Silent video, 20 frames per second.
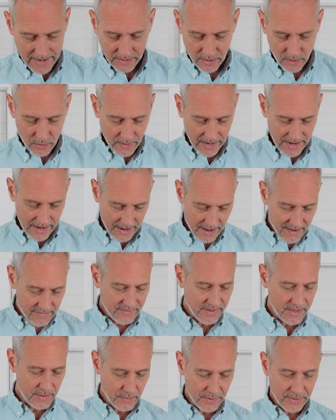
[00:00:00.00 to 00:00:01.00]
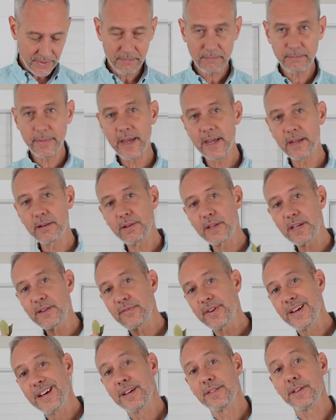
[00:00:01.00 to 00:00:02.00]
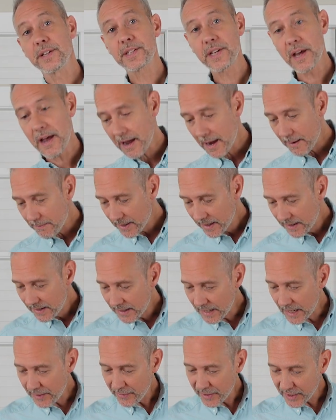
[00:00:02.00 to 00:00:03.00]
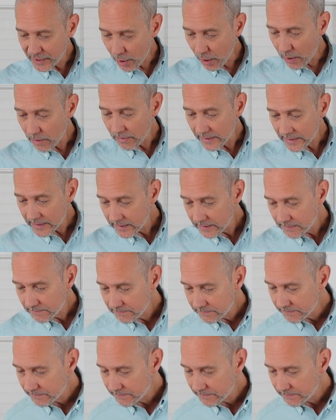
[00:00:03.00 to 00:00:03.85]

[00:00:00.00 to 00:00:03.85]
I go heavy with the bay leaf, the thyme, and the garlic.